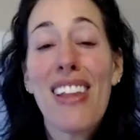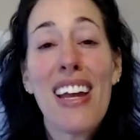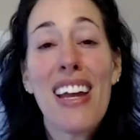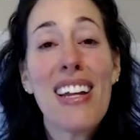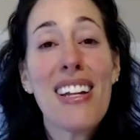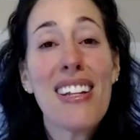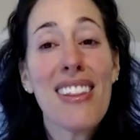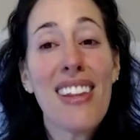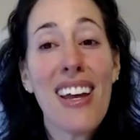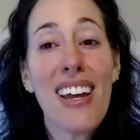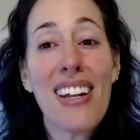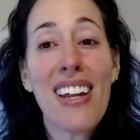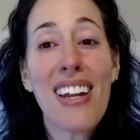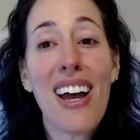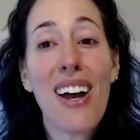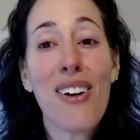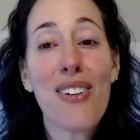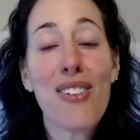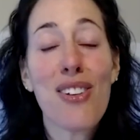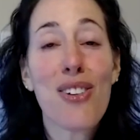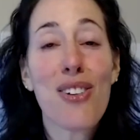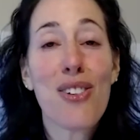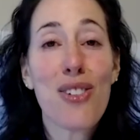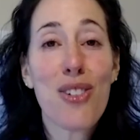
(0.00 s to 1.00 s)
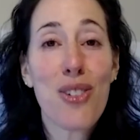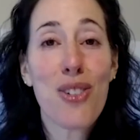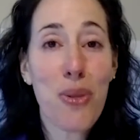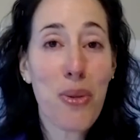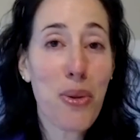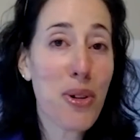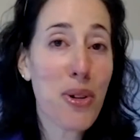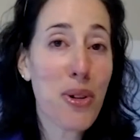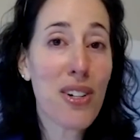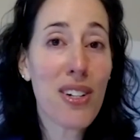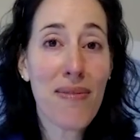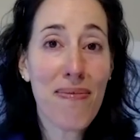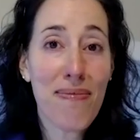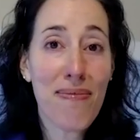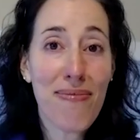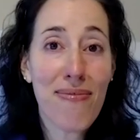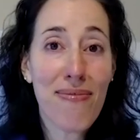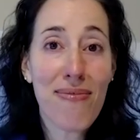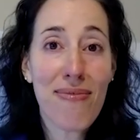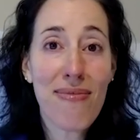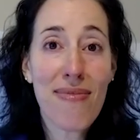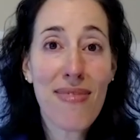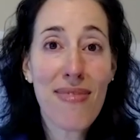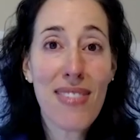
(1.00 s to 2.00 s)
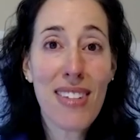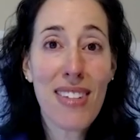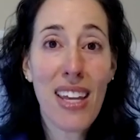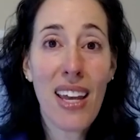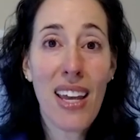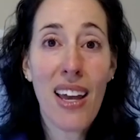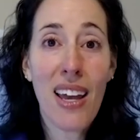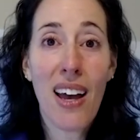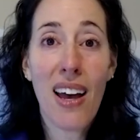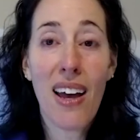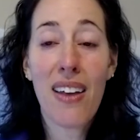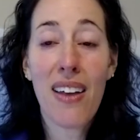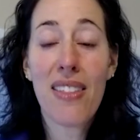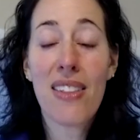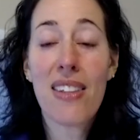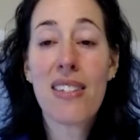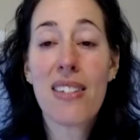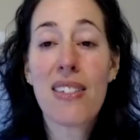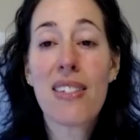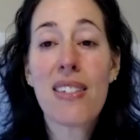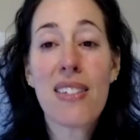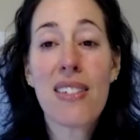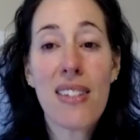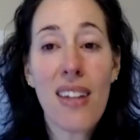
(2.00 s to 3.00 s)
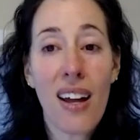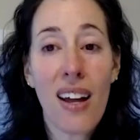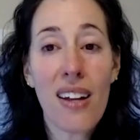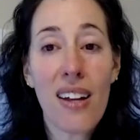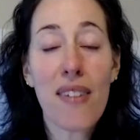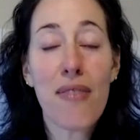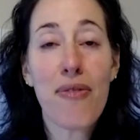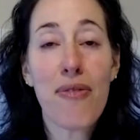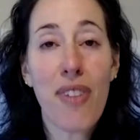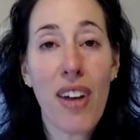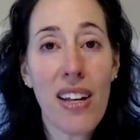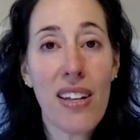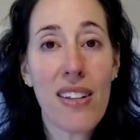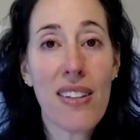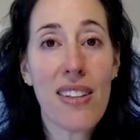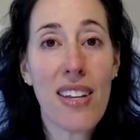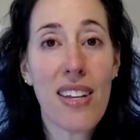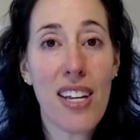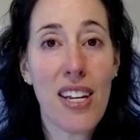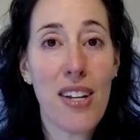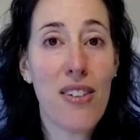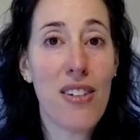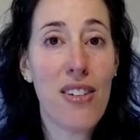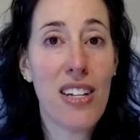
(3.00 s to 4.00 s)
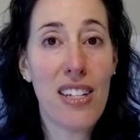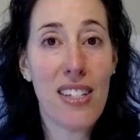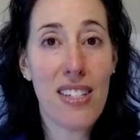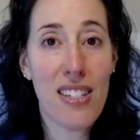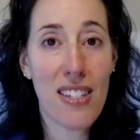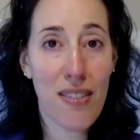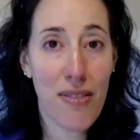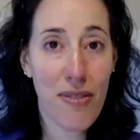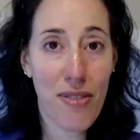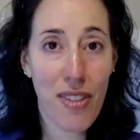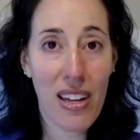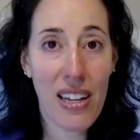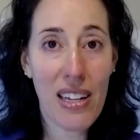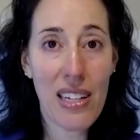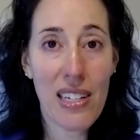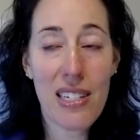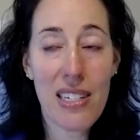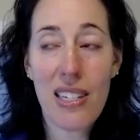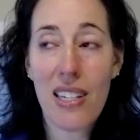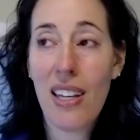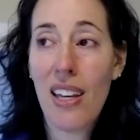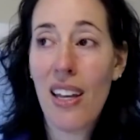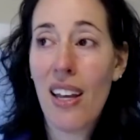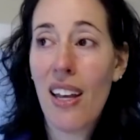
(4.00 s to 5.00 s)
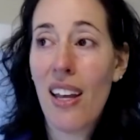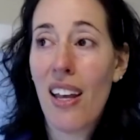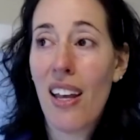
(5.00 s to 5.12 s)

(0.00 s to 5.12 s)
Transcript: lay down your sword. This is not a fight that you need to fight.